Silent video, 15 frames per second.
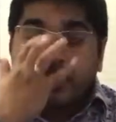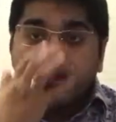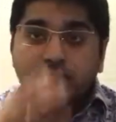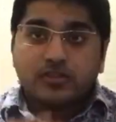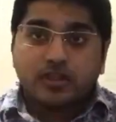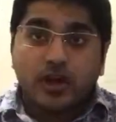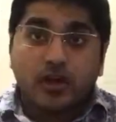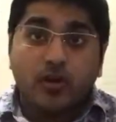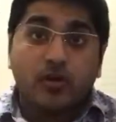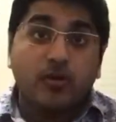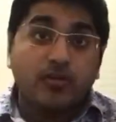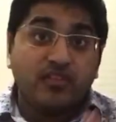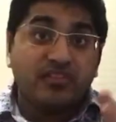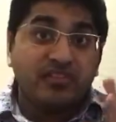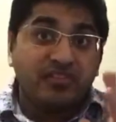
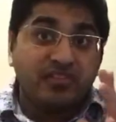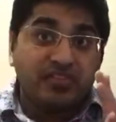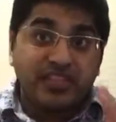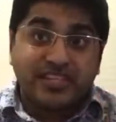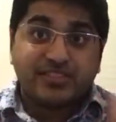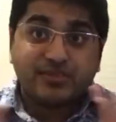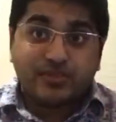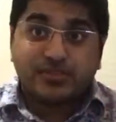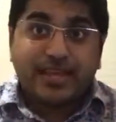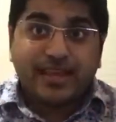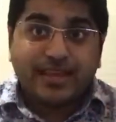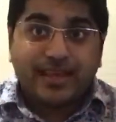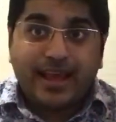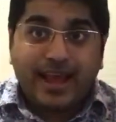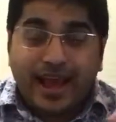So this was
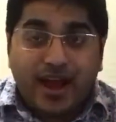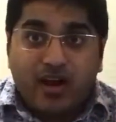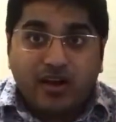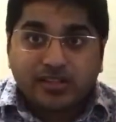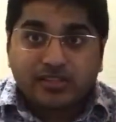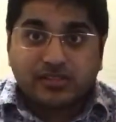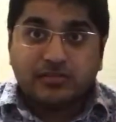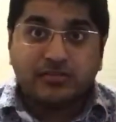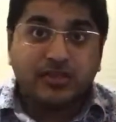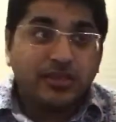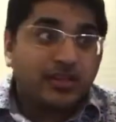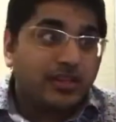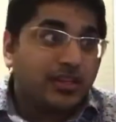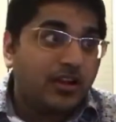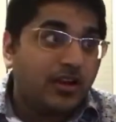it. Awesome.
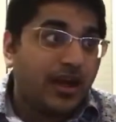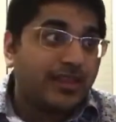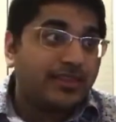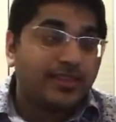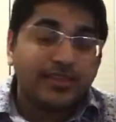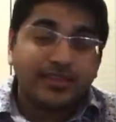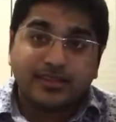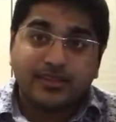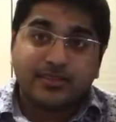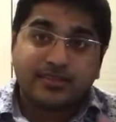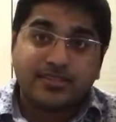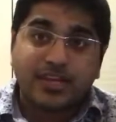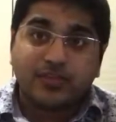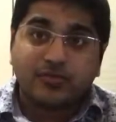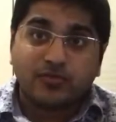I think
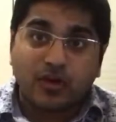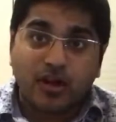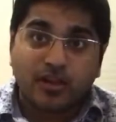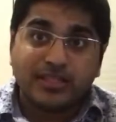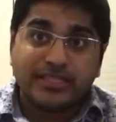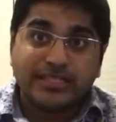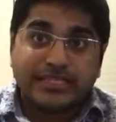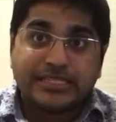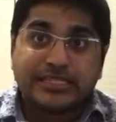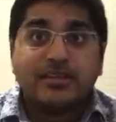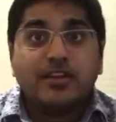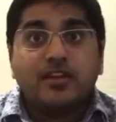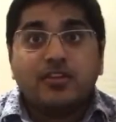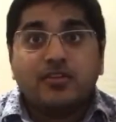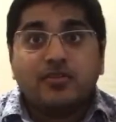Seth Rollins,
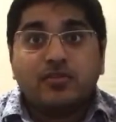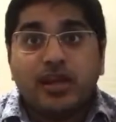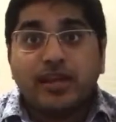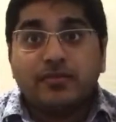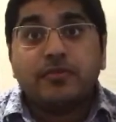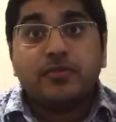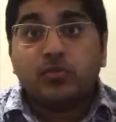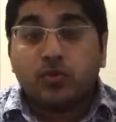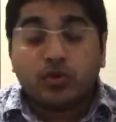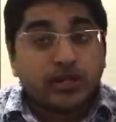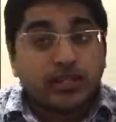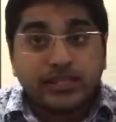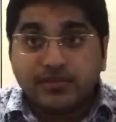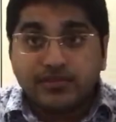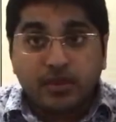if he were
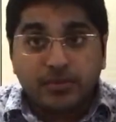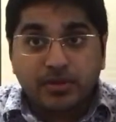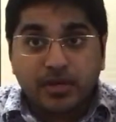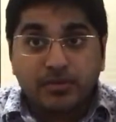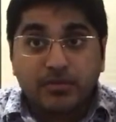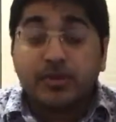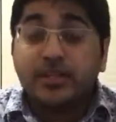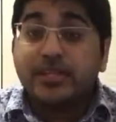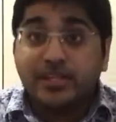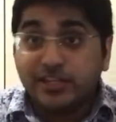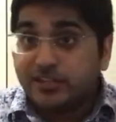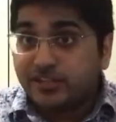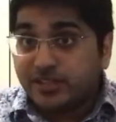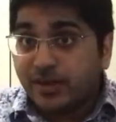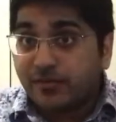to leave WWE, he
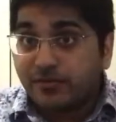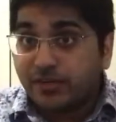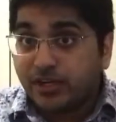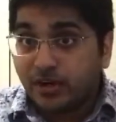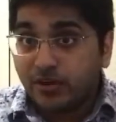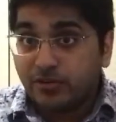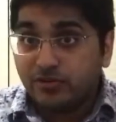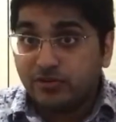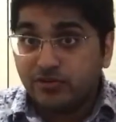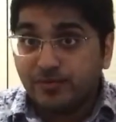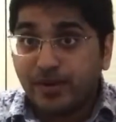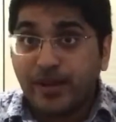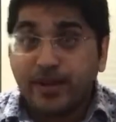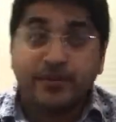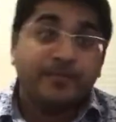should definitely go to New
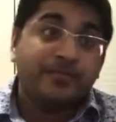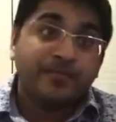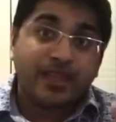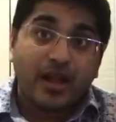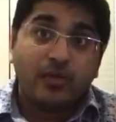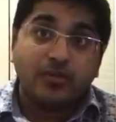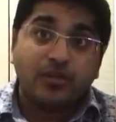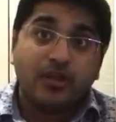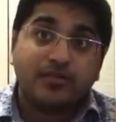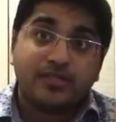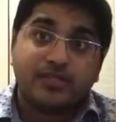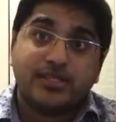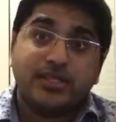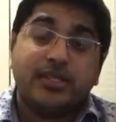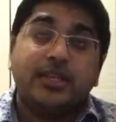Japan. I would love to
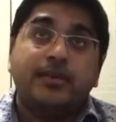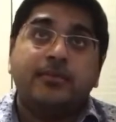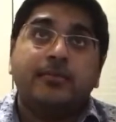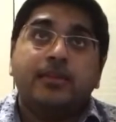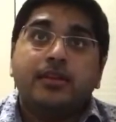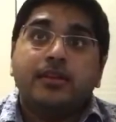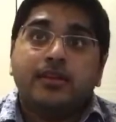see him